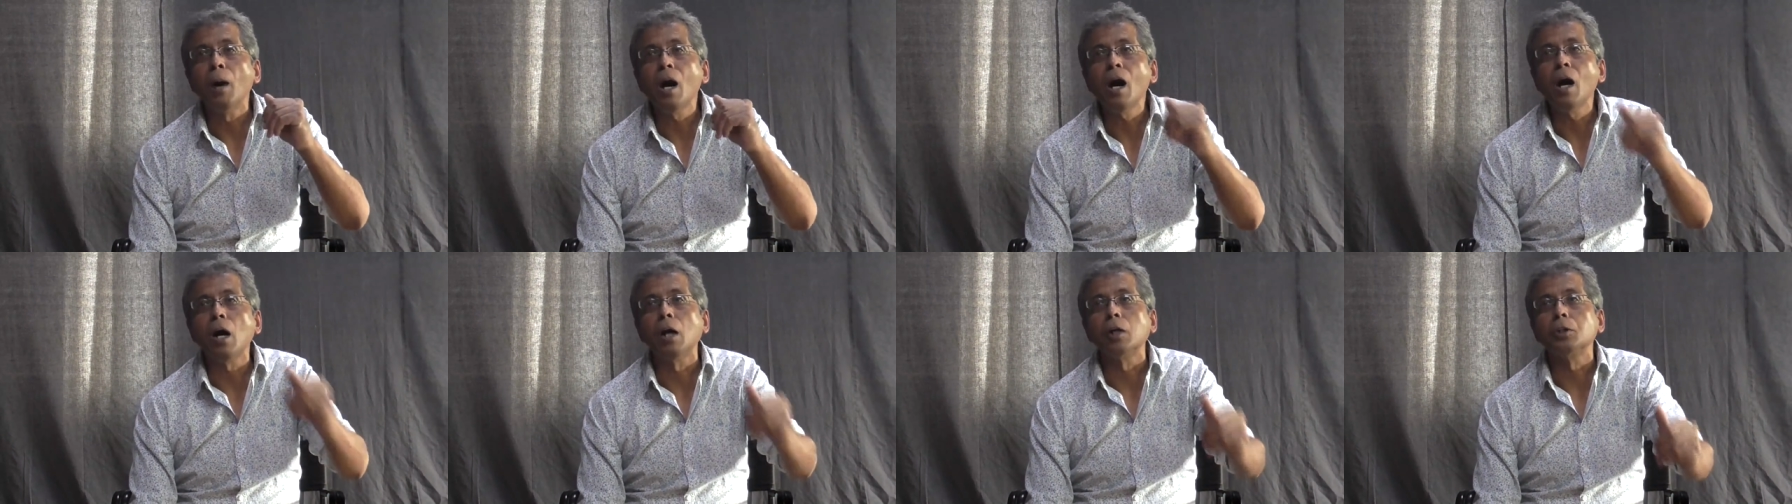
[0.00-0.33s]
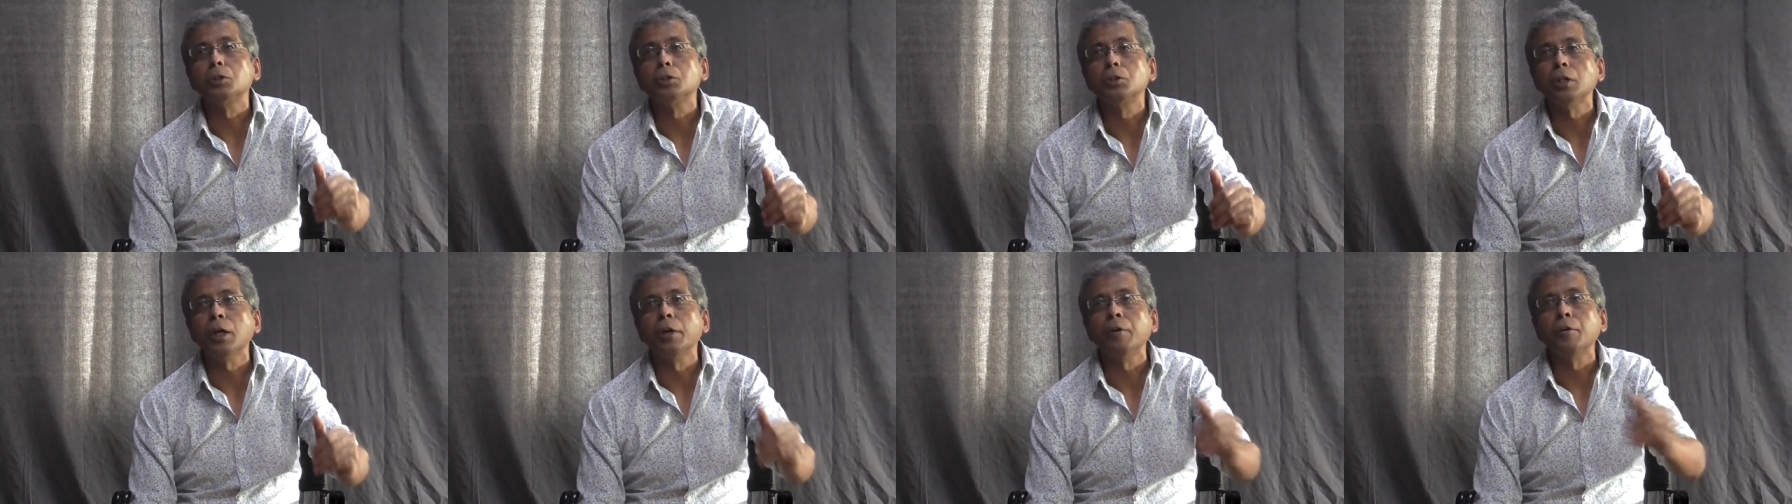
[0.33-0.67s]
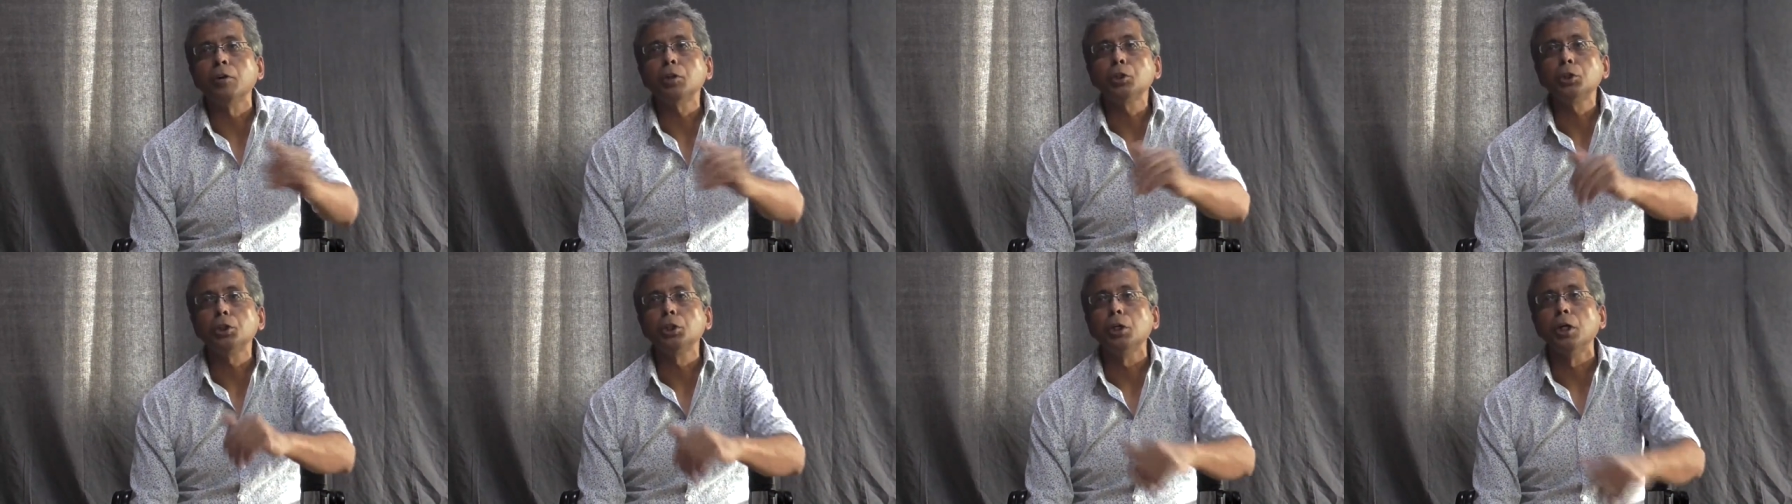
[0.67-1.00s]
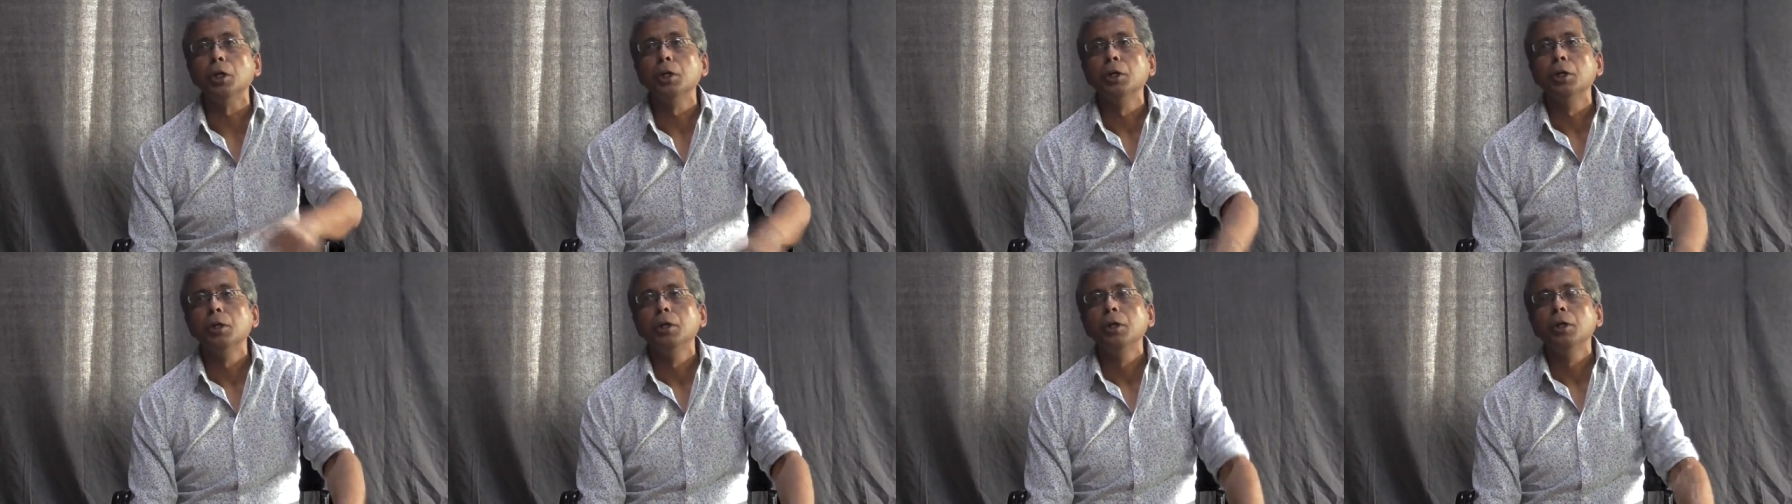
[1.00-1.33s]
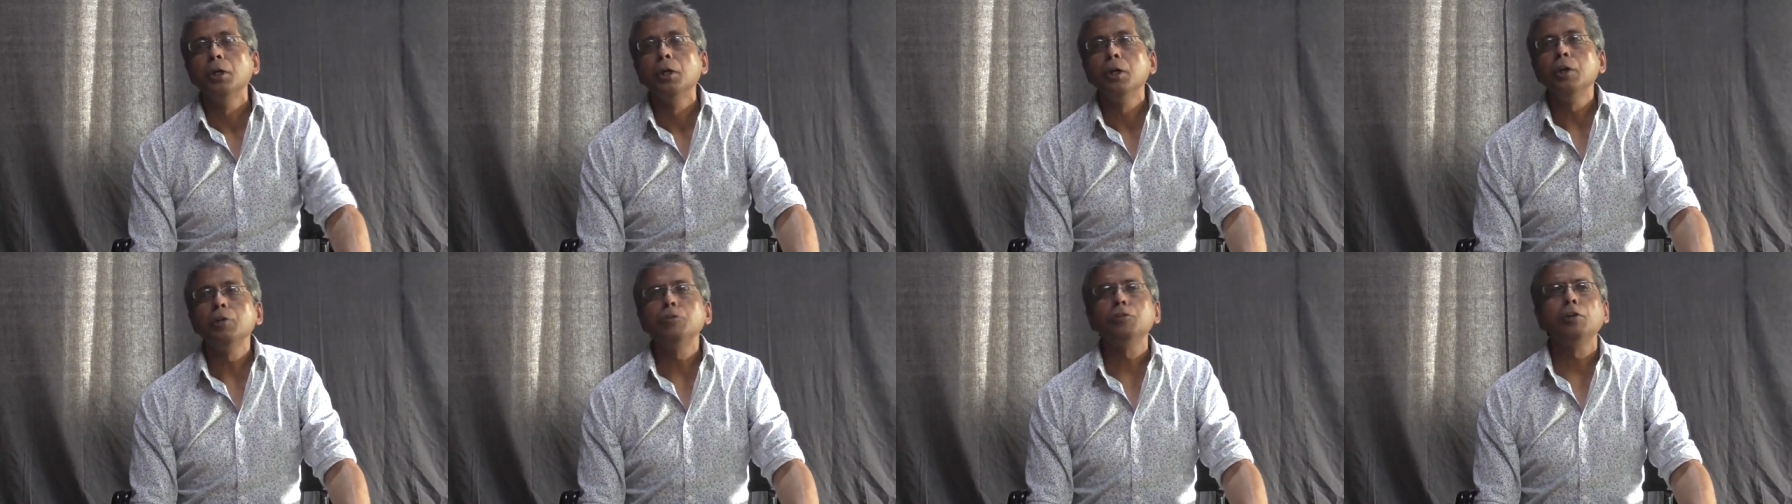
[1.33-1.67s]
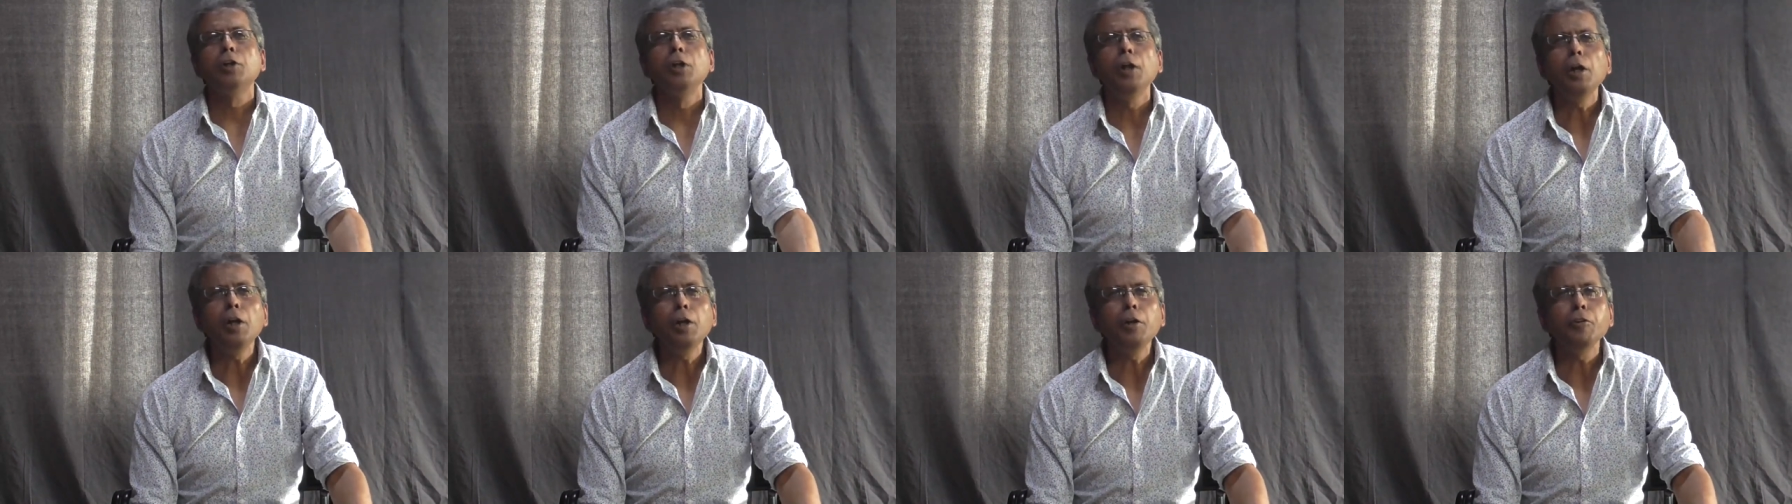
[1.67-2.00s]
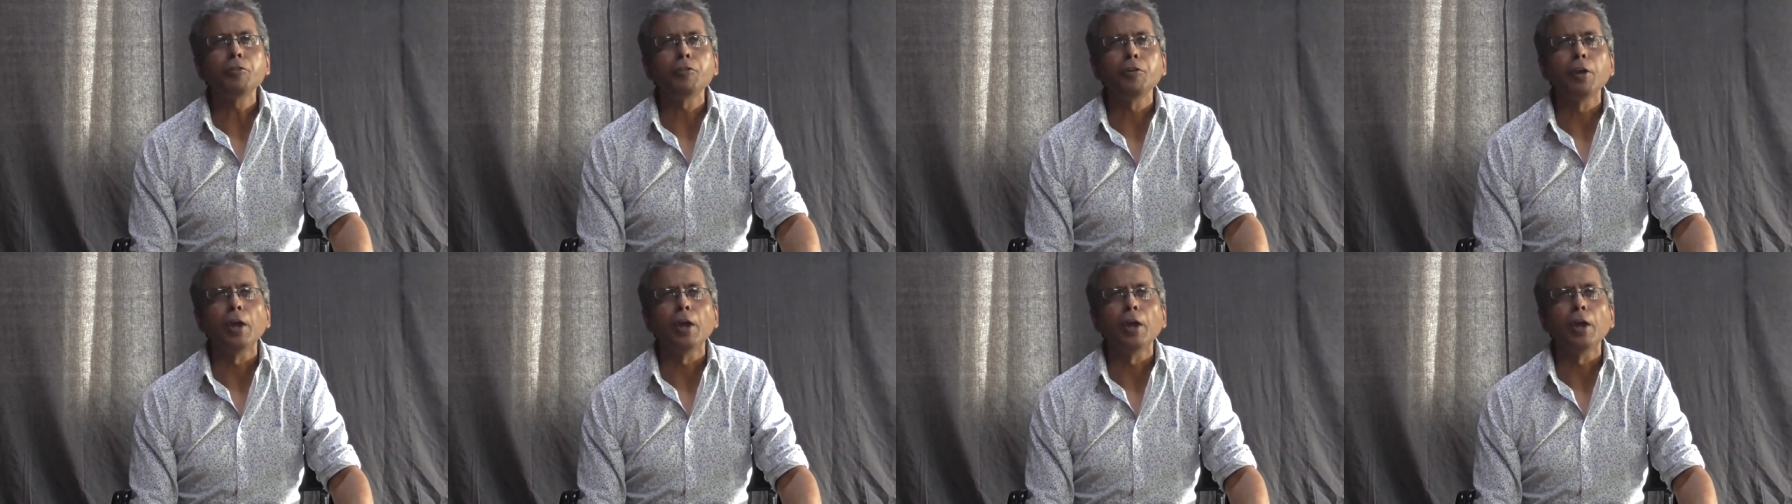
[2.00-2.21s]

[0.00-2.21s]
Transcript: Marx and Russia, he's clearly